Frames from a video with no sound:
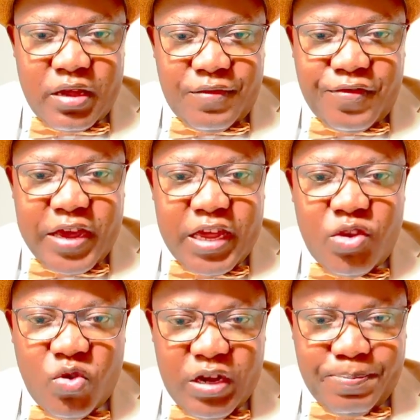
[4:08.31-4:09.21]
for a
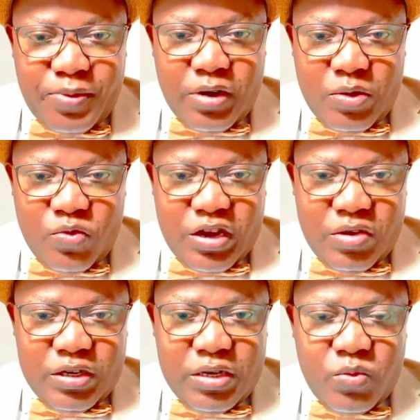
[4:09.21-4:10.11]
unipolar
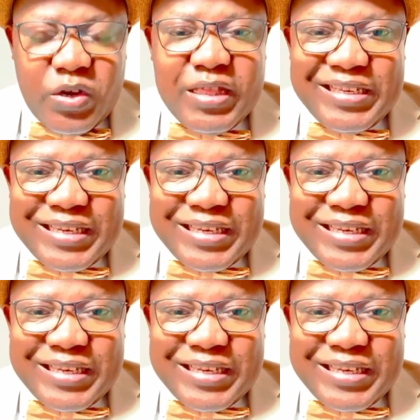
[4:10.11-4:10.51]
world with